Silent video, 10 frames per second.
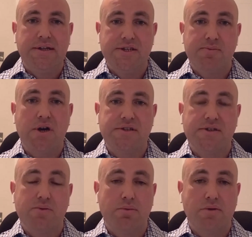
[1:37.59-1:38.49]
This
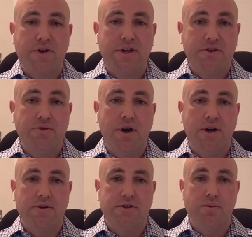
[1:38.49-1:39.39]
process will provide new
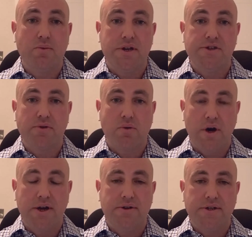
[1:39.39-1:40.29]
hires with what is
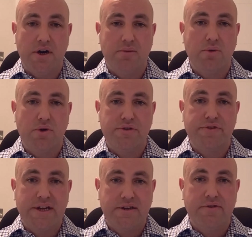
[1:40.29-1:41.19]
required to onboard
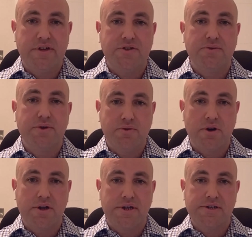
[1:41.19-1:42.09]
effectively to a new
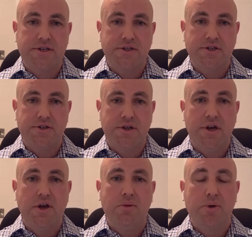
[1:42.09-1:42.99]
organization,
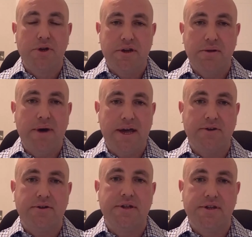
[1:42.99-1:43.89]
but in a
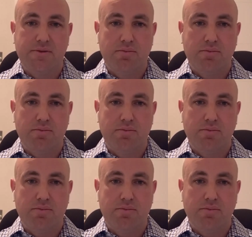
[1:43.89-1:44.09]
manner that is